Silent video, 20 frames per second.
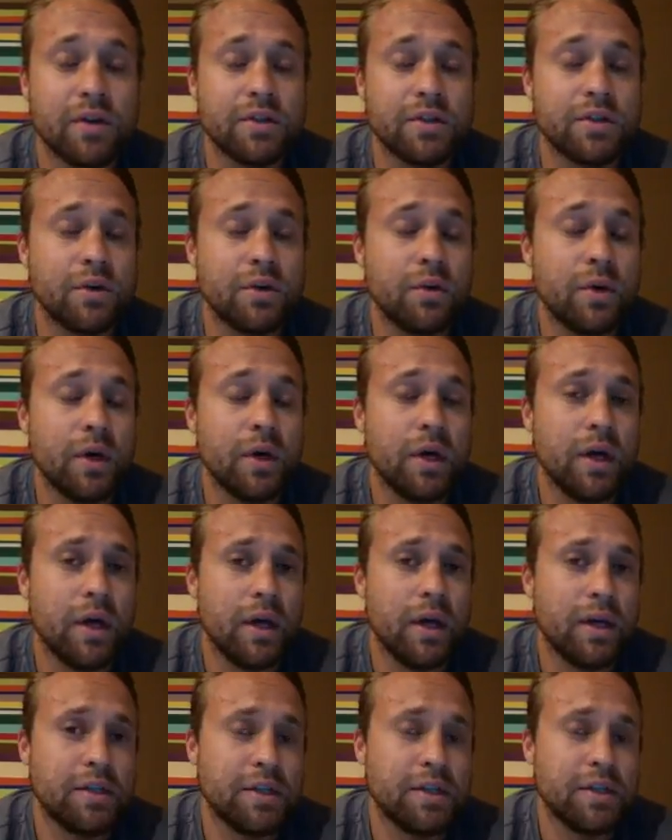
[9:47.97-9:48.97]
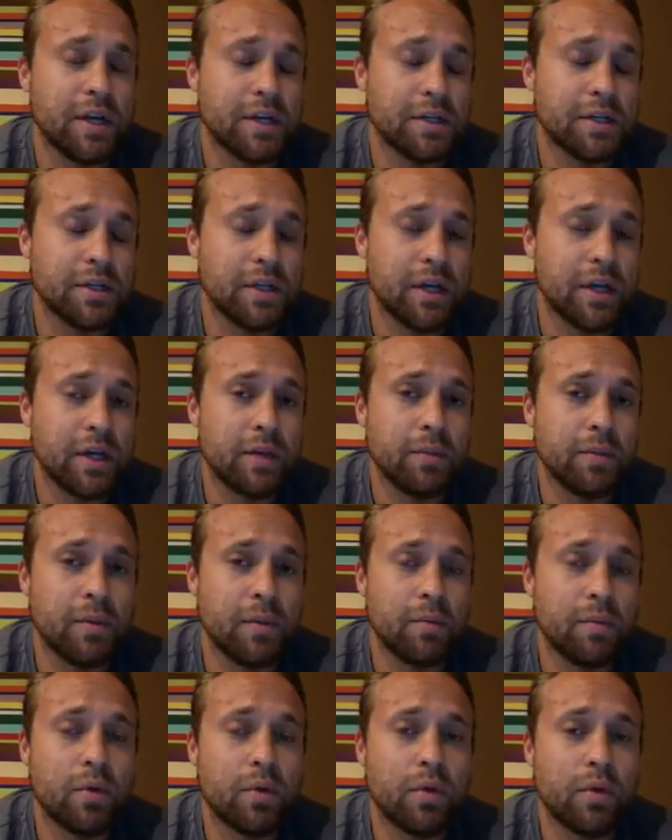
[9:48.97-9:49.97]
So it's actually
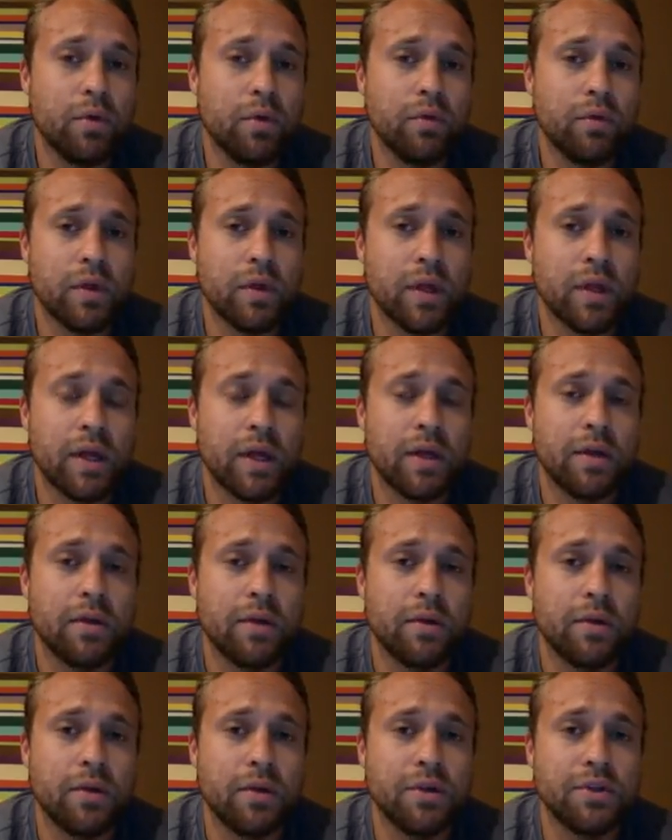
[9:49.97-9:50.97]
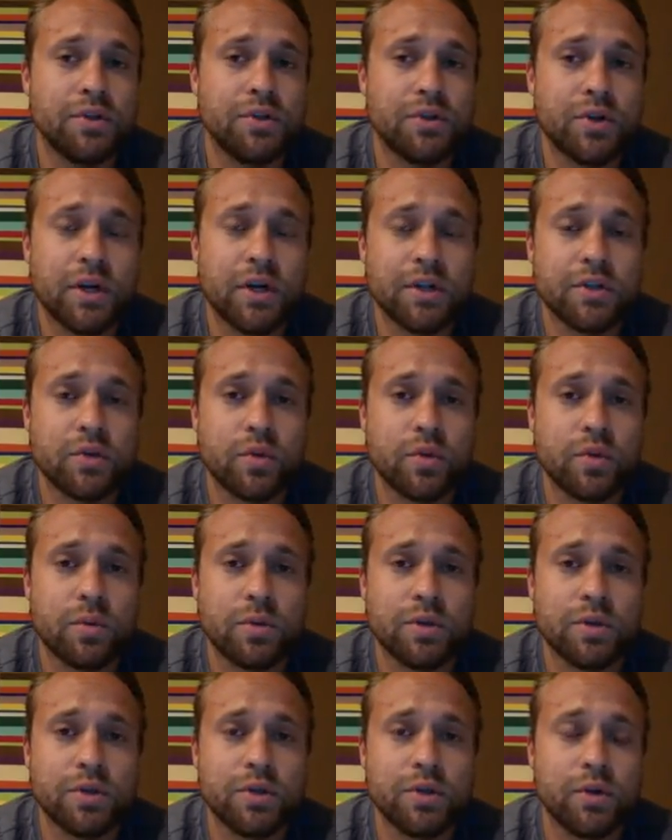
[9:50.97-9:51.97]
been proven that distressed
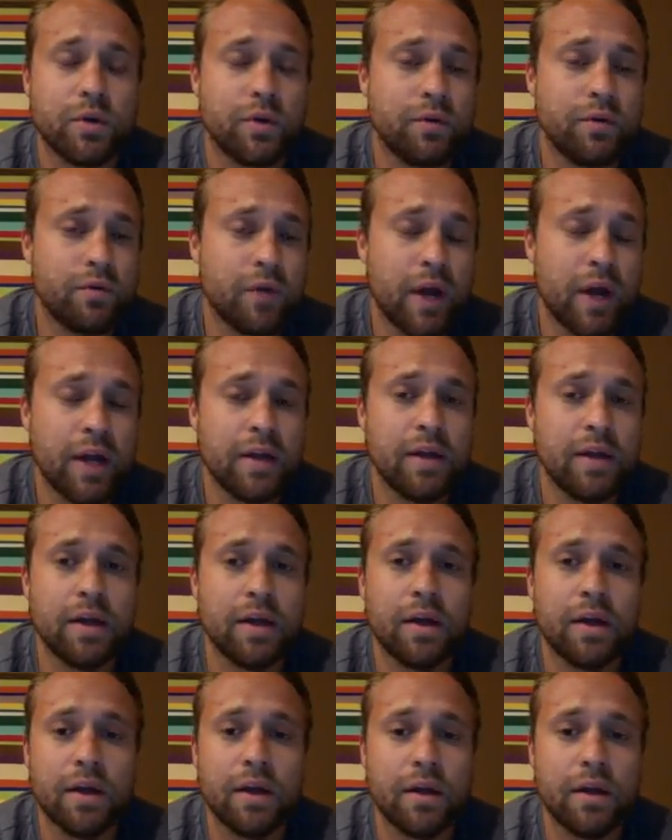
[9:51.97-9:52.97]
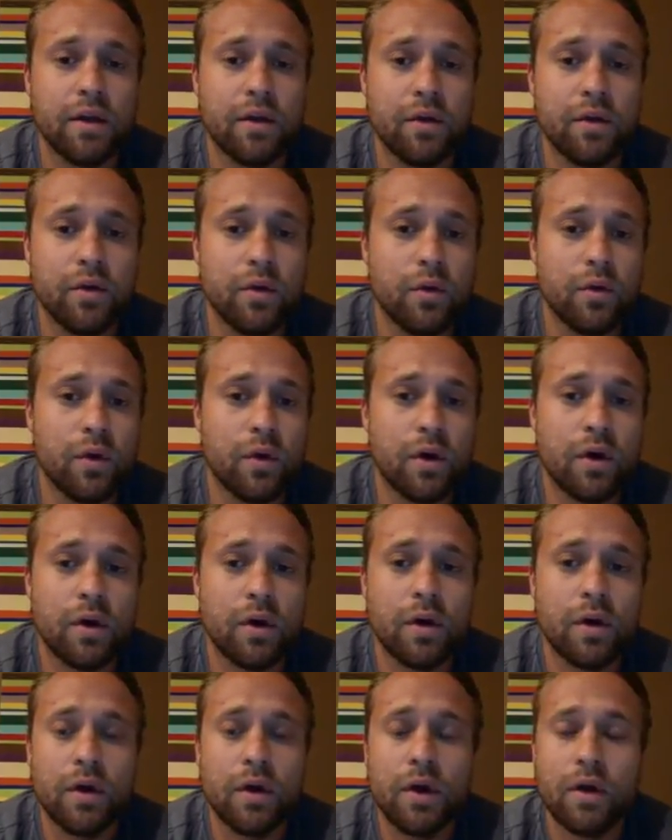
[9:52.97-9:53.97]
swimmers who are frantic and who
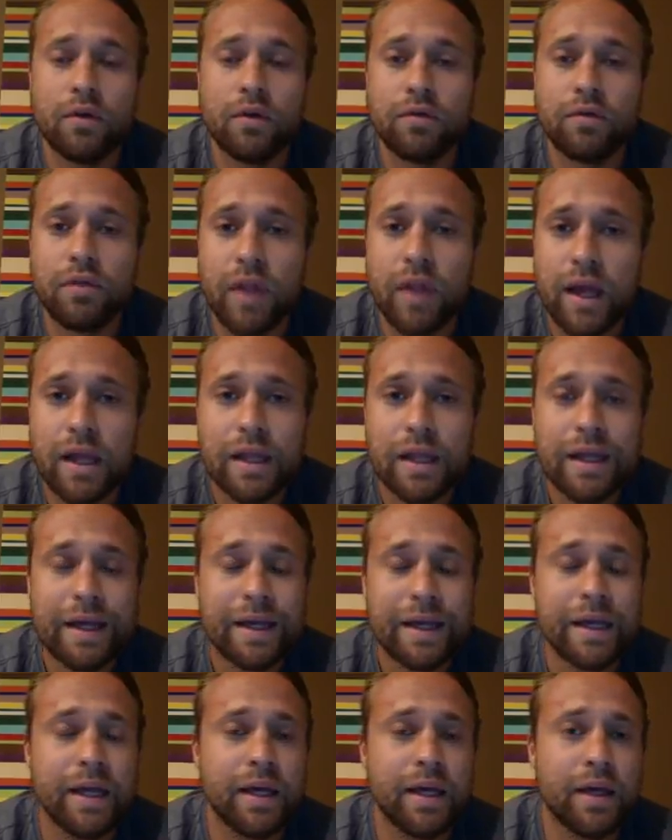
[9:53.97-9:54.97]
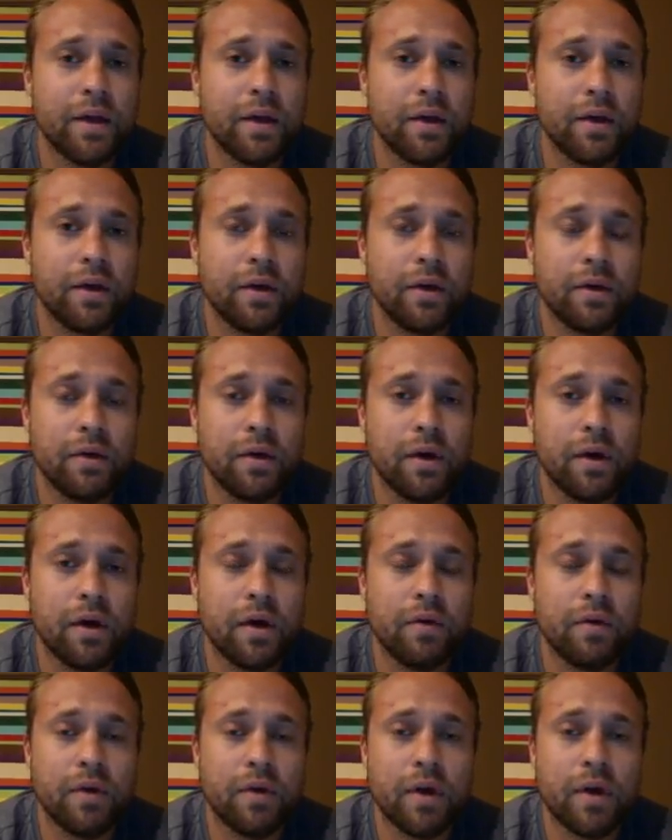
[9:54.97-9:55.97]
are flailing and kicking
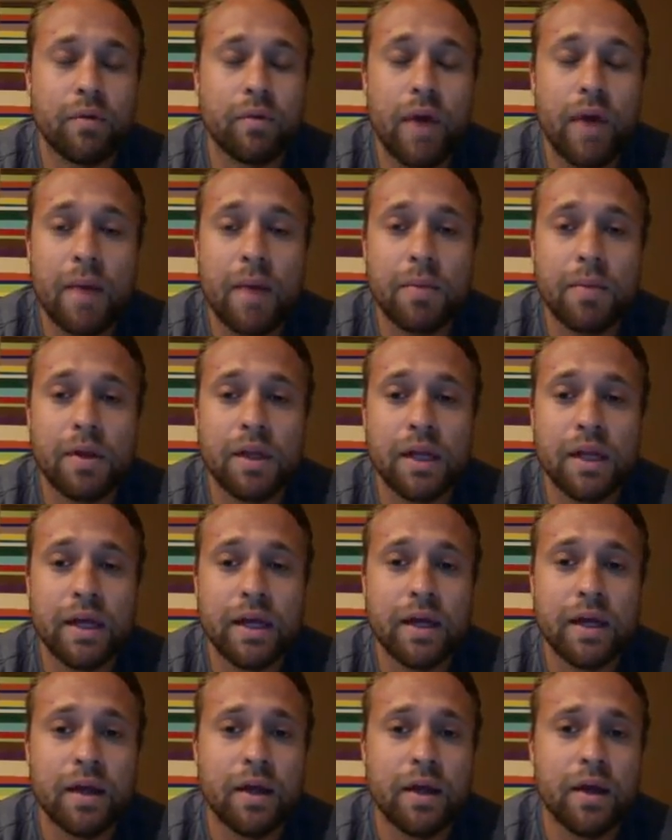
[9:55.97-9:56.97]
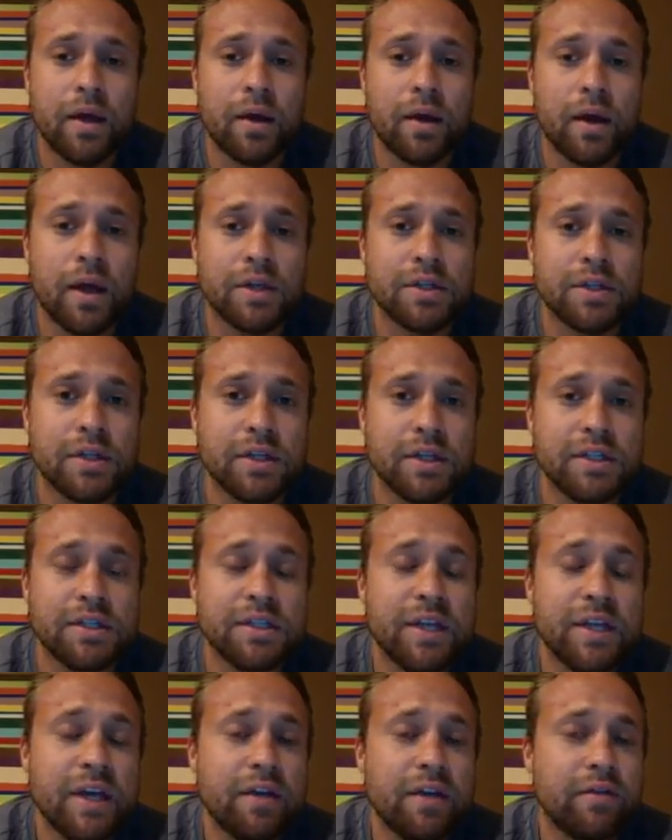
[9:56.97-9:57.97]
very rapidly actually
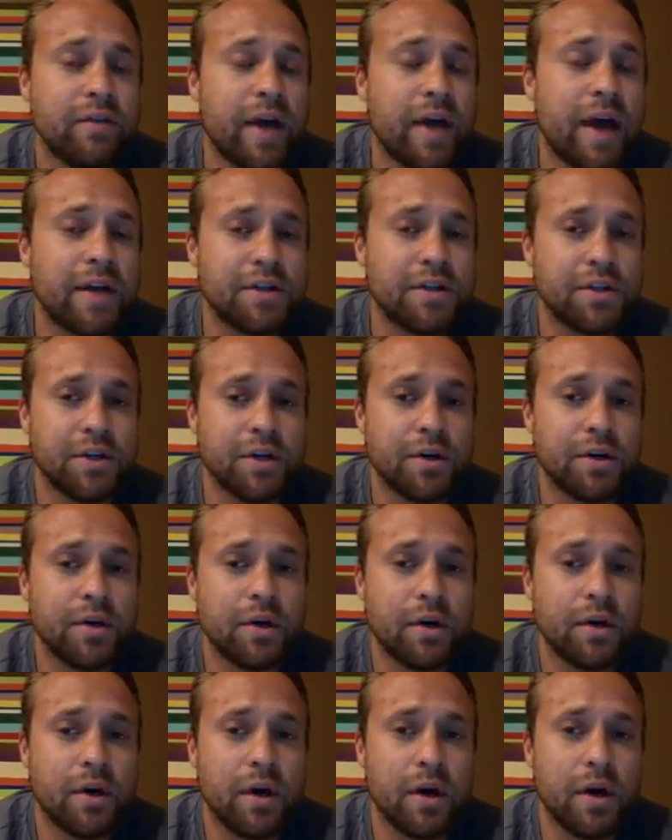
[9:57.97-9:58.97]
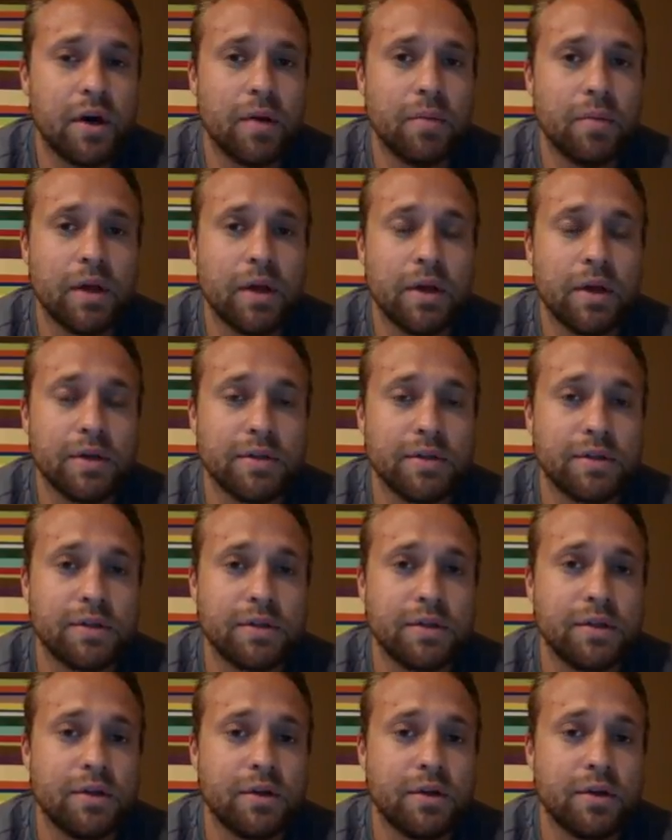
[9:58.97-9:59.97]
sink faster because
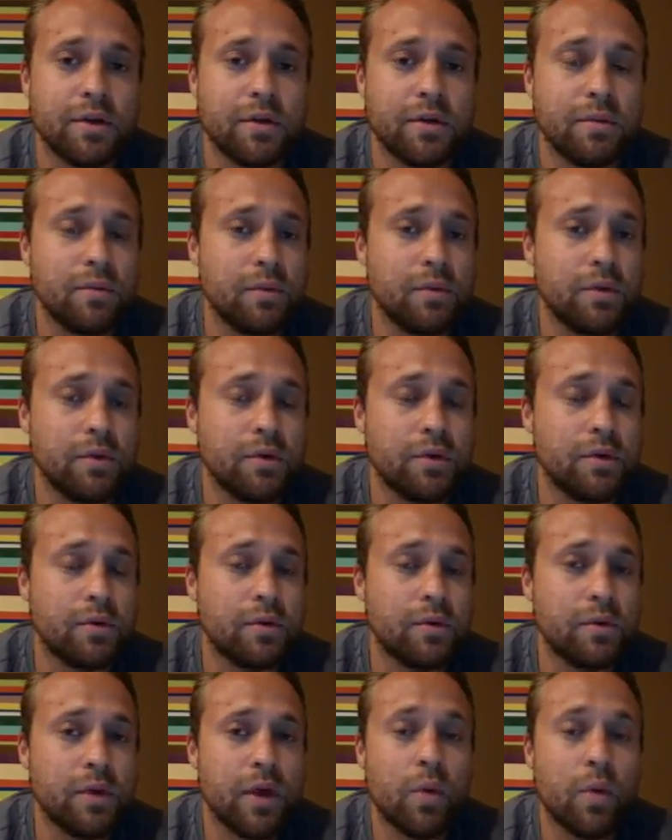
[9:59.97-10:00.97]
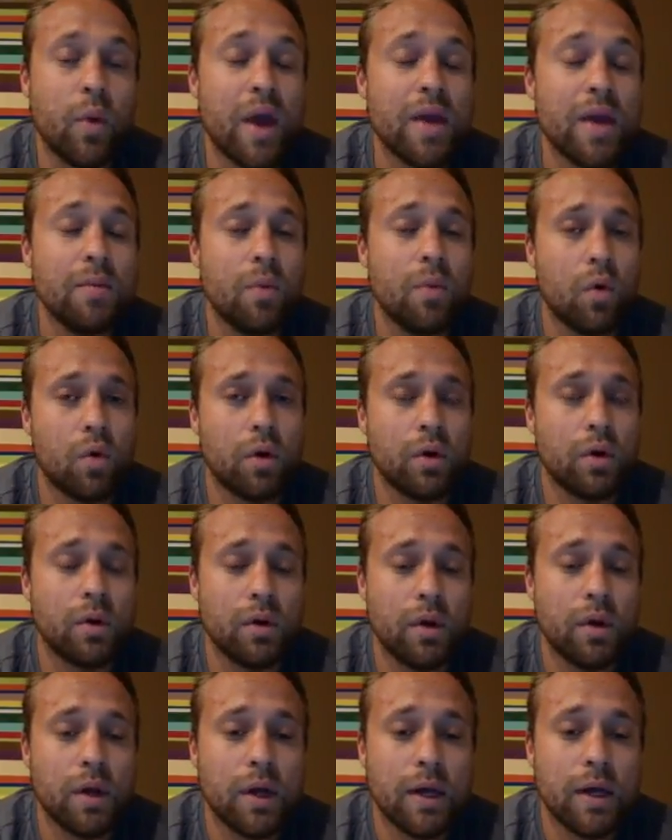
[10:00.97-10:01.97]
they weigh more.
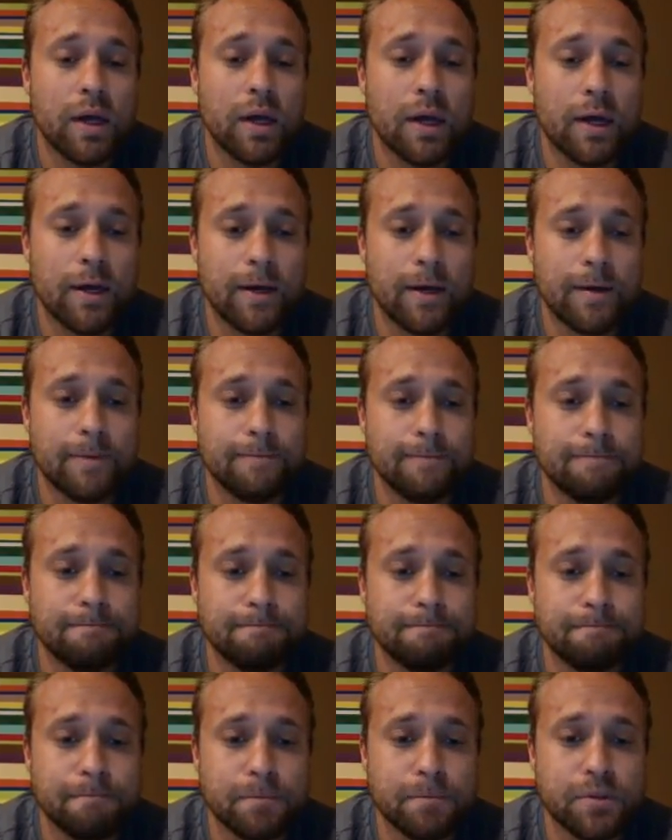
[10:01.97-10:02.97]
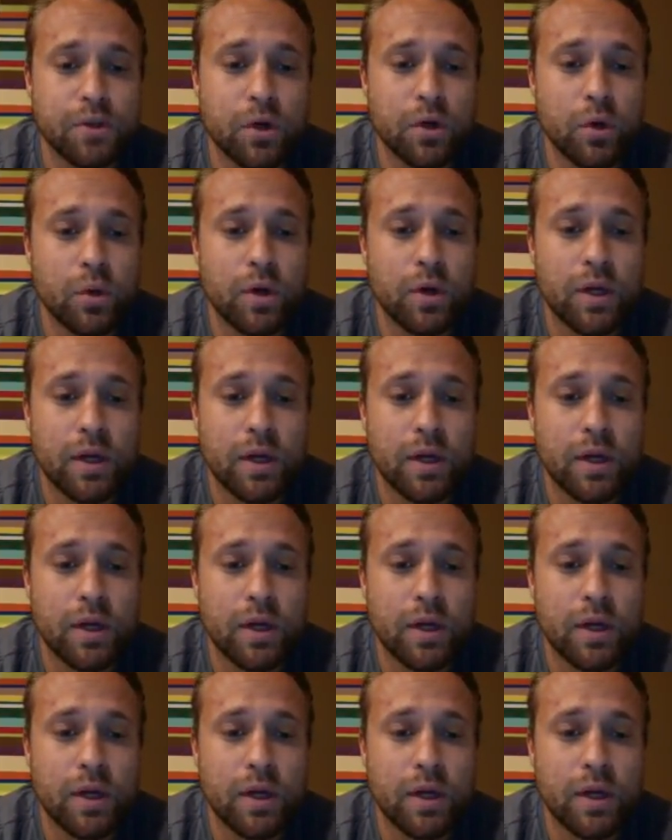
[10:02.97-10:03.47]
So